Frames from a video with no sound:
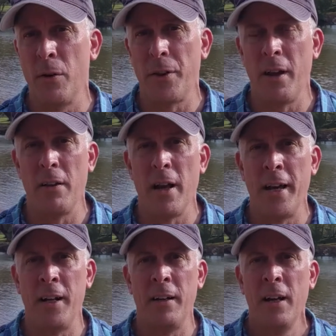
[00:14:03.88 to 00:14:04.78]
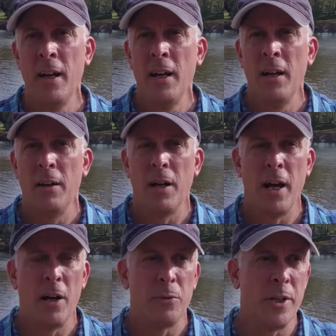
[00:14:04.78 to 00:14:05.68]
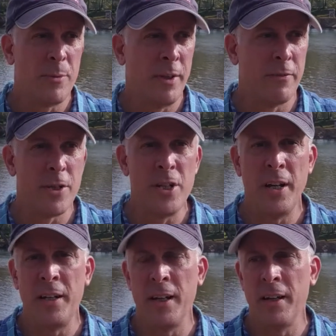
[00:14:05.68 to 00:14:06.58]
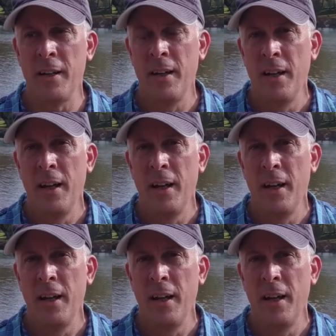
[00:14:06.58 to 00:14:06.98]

North Carolina, Richmond, Virginia,